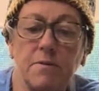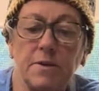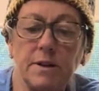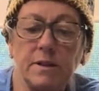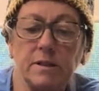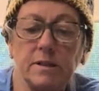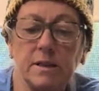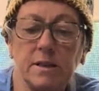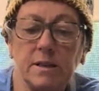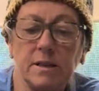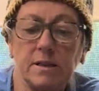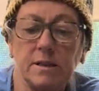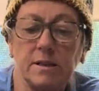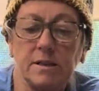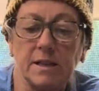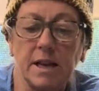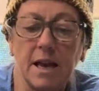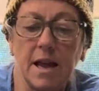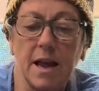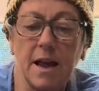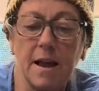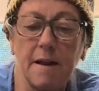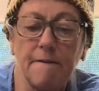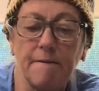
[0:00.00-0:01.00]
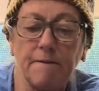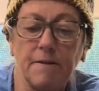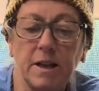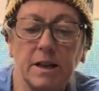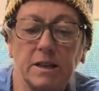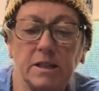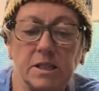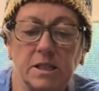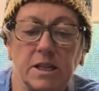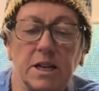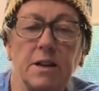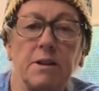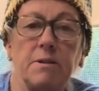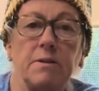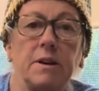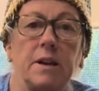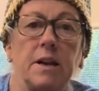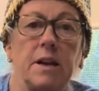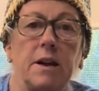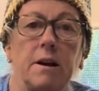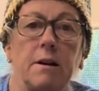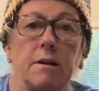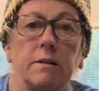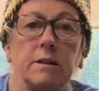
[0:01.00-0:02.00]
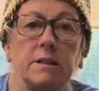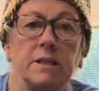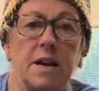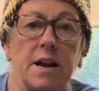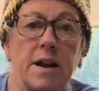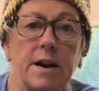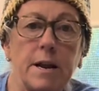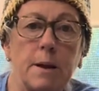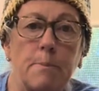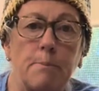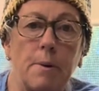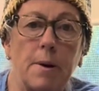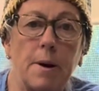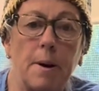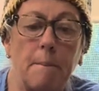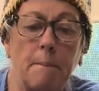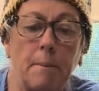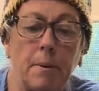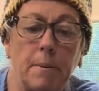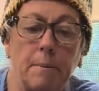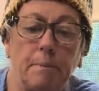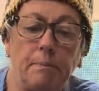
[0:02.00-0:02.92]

This is a Flex Tail Gear tiny pump,